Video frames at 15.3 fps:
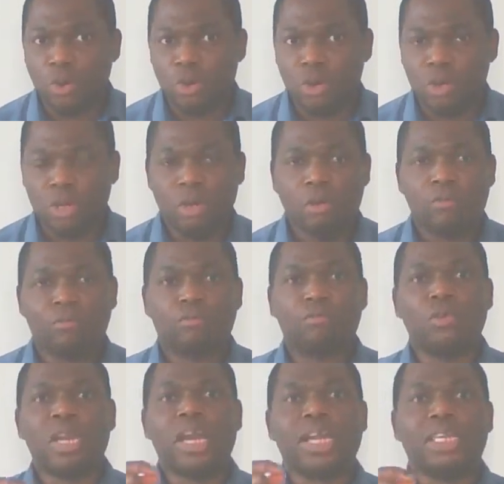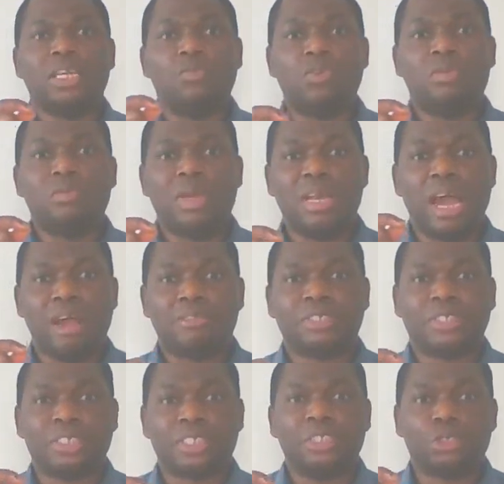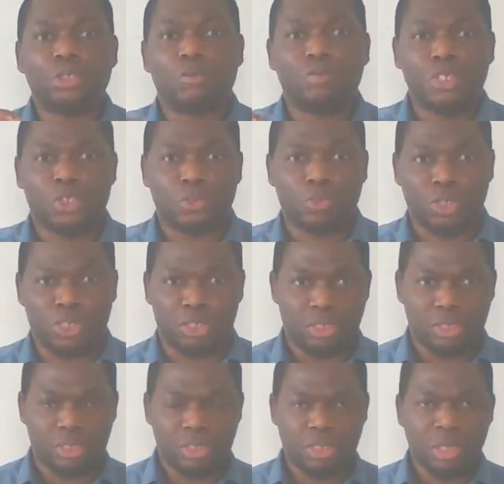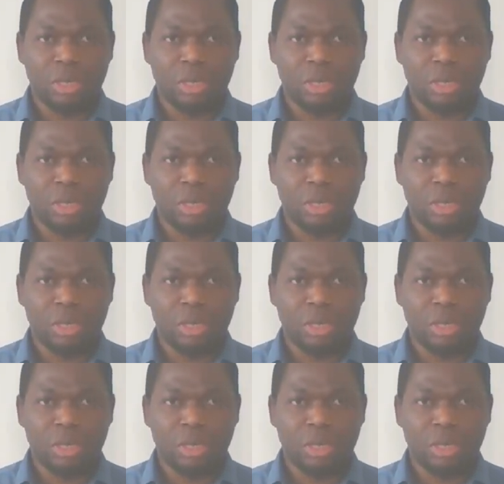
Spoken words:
No, Fulani women have sense of history.